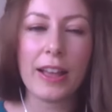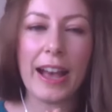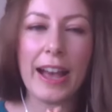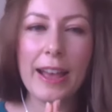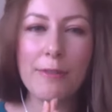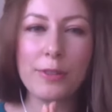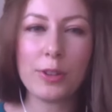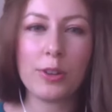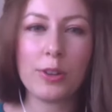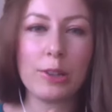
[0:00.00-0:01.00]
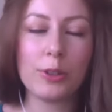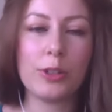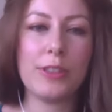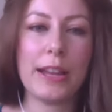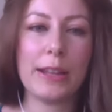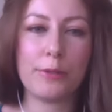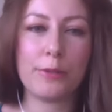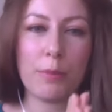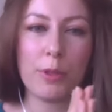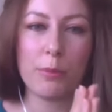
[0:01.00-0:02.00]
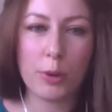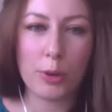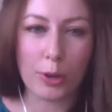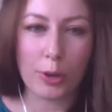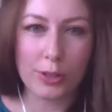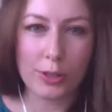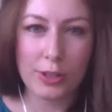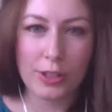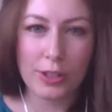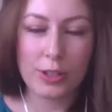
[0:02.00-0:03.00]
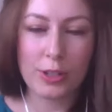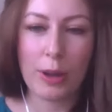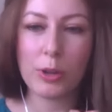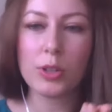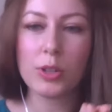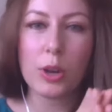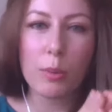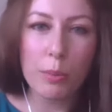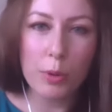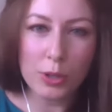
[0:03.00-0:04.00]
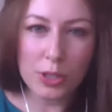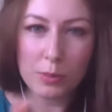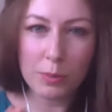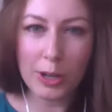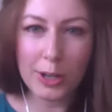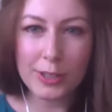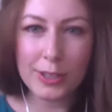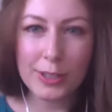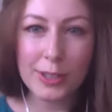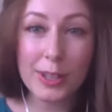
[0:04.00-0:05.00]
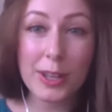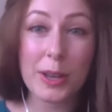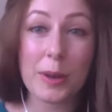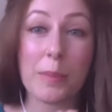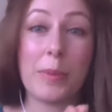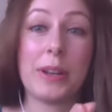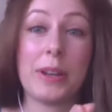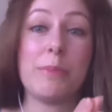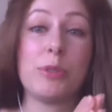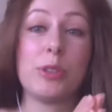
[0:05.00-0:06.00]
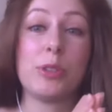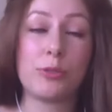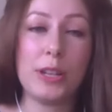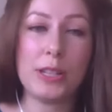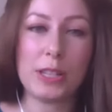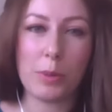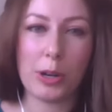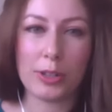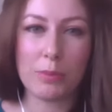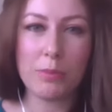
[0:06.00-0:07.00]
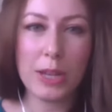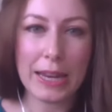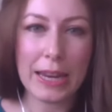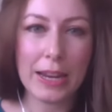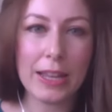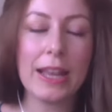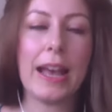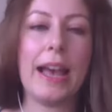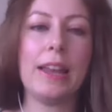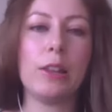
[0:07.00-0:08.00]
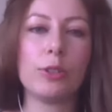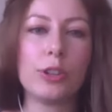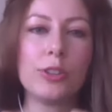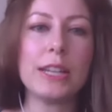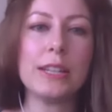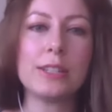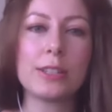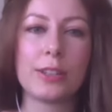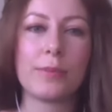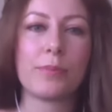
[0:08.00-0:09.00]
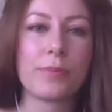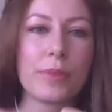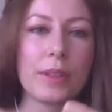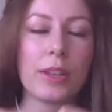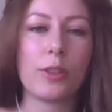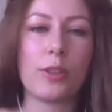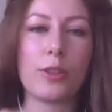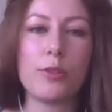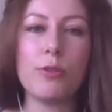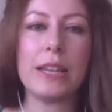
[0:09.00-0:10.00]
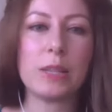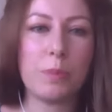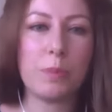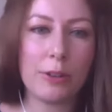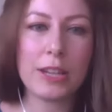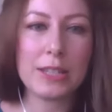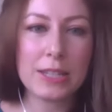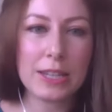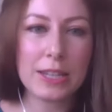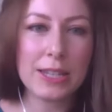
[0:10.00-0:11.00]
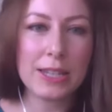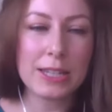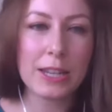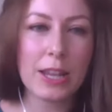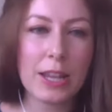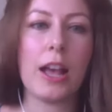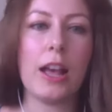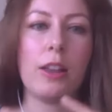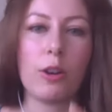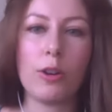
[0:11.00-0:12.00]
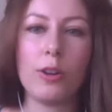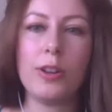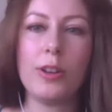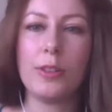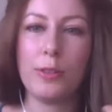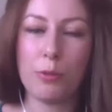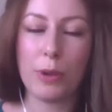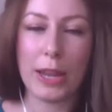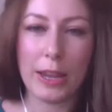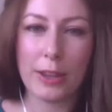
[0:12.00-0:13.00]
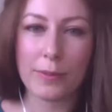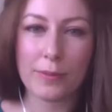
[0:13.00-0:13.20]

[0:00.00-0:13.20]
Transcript: I have not learned that from the book so I'm not book smart, but I'm street smart, meaning I learned it through experiences along the way.